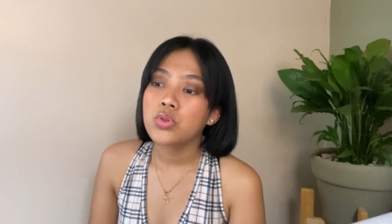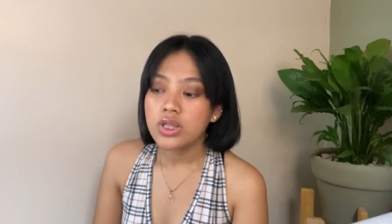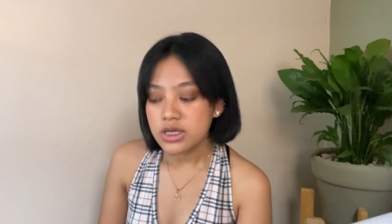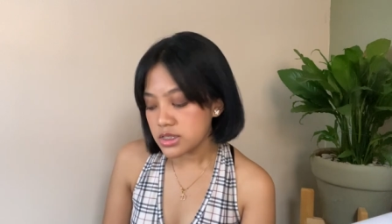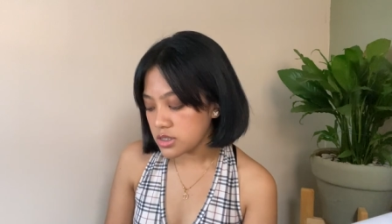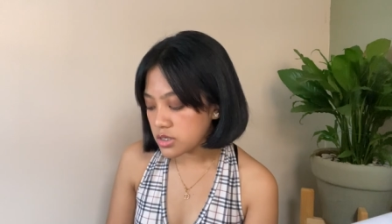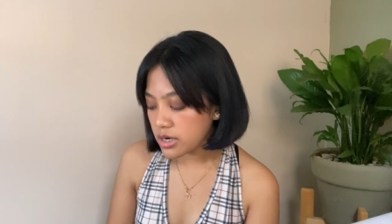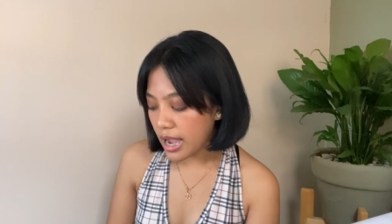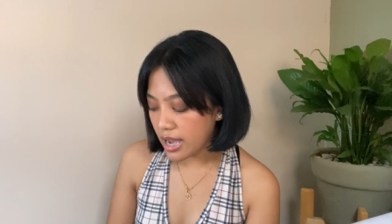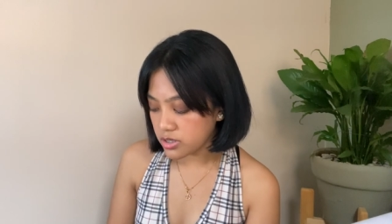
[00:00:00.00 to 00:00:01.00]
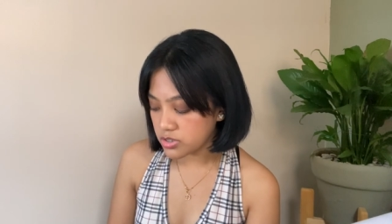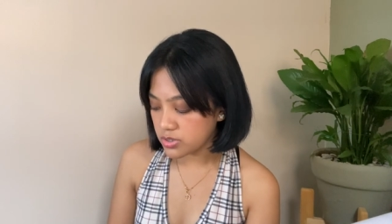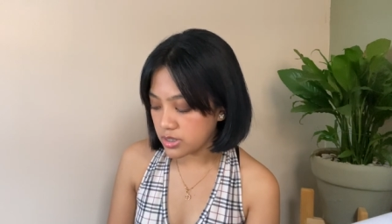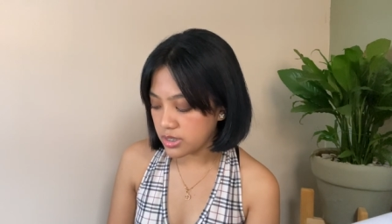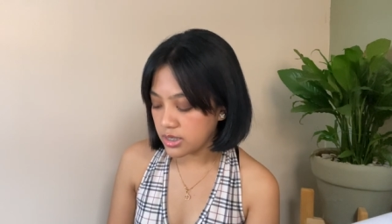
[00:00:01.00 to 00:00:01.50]
these are
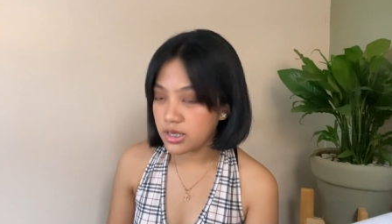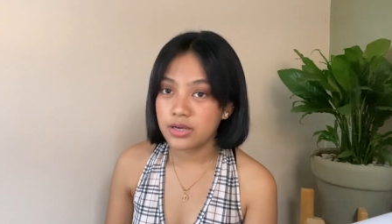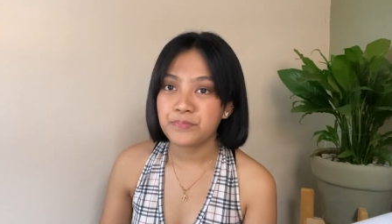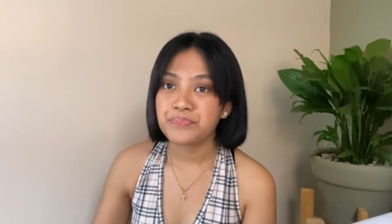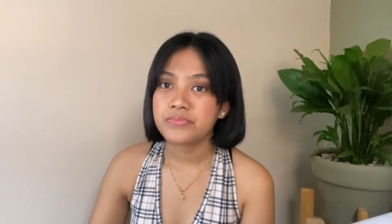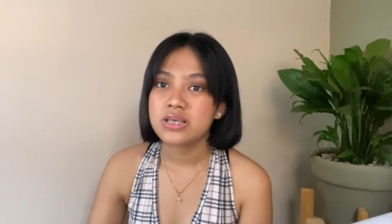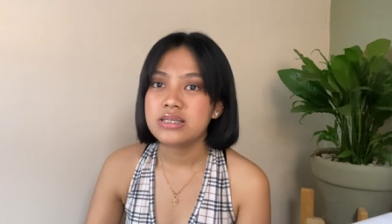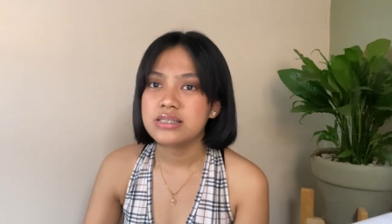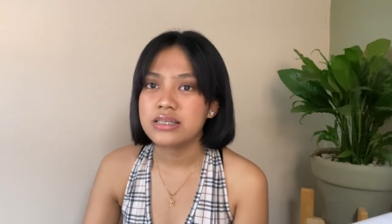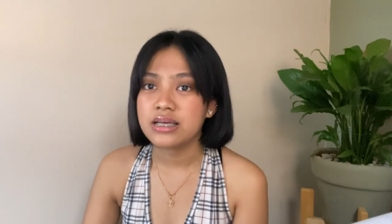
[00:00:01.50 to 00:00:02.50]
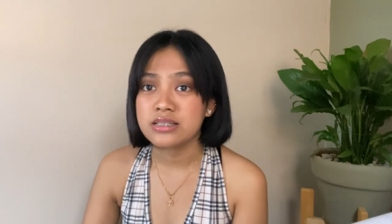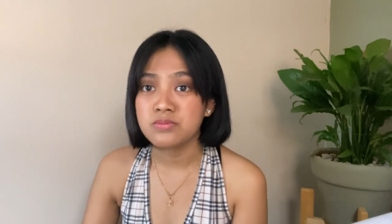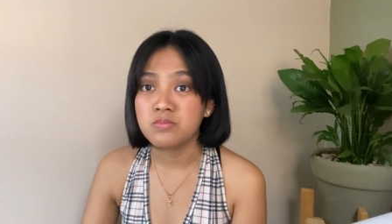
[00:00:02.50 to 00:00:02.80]
actually 6